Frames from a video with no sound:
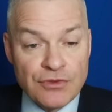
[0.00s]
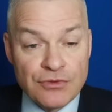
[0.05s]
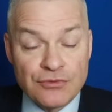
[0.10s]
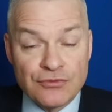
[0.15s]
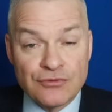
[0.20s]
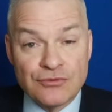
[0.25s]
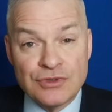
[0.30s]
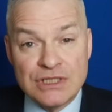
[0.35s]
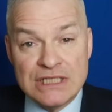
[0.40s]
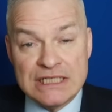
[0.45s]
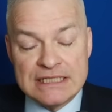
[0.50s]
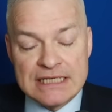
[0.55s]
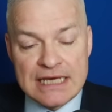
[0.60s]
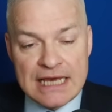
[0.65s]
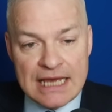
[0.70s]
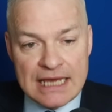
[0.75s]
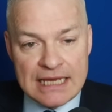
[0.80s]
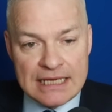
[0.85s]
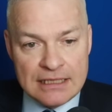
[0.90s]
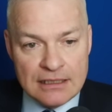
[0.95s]

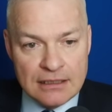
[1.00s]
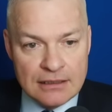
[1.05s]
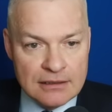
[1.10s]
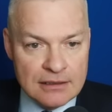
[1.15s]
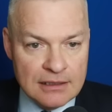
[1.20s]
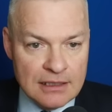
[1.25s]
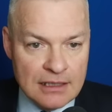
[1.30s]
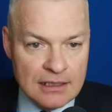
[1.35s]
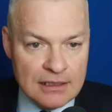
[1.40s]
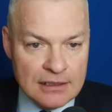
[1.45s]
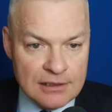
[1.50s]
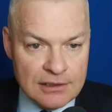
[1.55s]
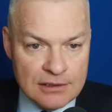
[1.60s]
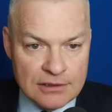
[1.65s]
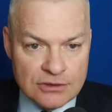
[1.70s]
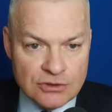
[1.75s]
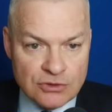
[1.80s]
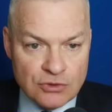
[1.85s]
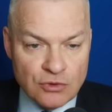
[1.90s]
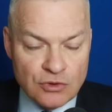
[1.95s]
3-day
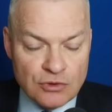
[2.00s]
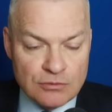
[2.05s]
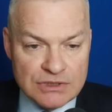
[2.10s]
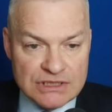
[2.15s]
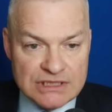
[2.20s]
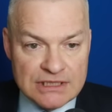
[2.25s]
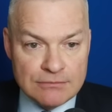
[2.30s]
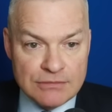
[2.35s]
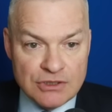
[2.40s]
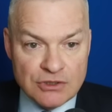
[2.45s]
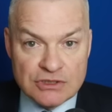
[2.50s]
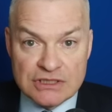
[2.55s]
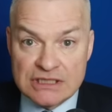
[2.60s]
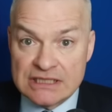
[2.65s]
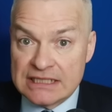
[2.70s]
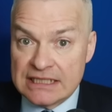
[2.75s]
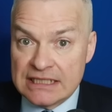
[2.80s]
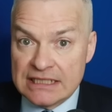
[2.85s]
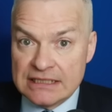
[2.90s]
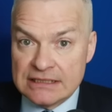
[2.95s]
tournament in
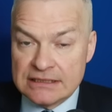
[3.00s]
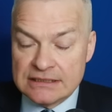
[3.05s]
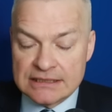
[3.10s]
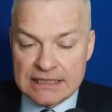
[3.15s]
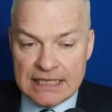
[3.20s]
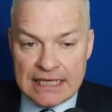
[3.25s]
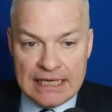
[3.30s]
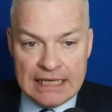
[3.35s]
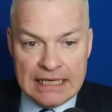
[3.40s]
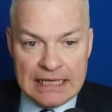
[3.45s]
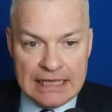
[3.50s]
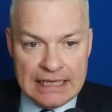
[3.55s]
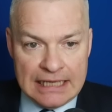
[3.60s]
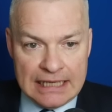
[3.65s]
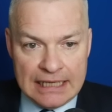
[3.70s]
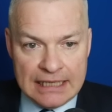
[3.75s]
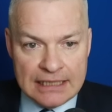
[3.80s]
Milton Keynes in